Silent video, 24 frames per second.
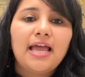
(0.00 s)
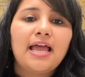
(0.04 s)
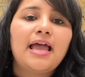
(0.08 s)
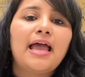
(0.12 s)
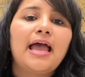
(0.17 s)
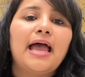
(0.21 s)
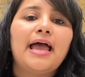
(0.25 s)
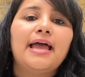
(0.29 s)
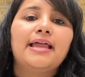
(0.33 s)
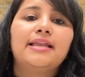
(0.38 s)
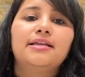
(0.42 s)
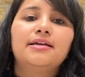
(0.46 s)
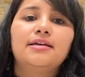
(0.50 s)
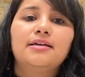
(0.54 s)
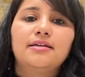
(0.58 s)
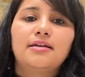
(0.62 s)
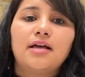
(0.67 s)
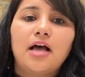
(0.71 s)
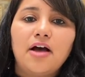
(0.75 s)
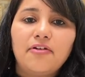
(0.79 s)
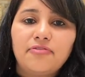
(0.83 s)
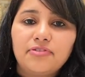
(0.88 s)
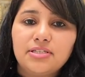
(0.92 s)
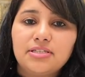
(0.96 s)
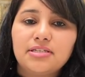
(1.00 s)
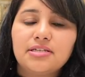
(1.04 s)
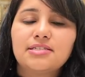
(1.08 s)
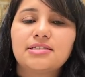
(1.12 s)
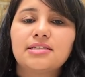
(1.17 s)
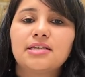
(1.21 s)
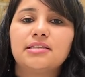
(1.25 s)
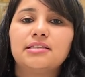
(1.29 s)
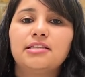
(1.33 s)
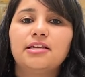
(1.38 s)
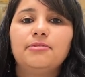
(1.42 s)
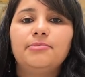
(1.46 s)
And after this,
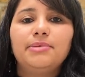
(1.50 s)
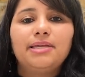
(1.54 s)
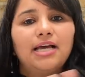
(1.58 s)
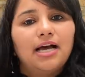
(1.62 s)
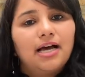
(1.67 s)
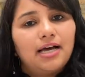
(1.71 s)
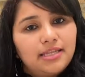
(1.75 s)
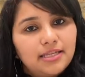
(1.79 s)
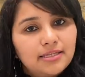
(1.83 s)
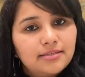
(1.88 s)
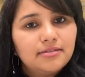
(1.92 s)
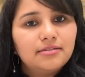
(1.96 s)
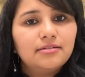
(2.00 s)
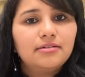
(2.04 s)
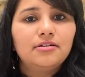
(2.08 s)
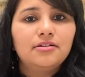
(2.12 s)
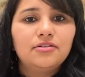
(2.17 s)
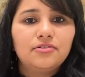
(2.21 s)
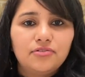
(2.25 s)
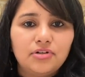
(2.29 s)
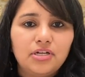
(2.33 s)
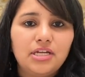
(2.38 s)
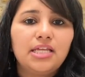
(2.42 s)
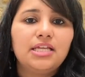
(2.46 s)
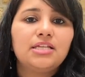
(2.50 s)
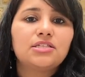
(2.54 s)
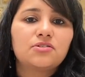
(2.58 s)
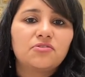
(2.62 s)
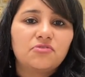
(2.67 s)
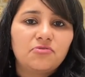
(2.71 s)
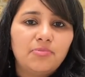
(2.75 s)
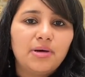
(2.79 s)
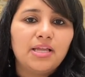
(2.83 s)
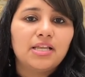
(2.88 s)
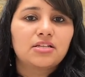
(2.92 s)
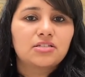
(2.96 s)
there'll be another release
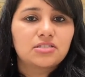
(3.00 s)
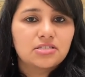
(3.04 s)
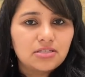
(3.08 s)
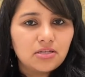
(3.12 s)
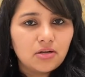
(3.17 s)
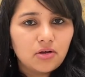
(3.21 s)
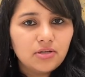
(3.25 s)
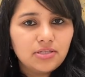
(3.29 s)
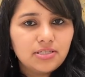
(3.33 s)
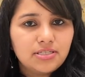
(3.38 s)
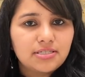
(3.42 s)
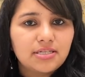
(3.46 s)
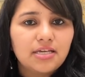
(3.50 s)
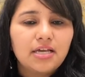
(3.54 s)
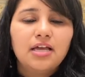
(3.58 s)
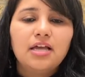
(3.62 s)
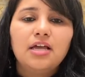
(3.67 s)
of bulk slots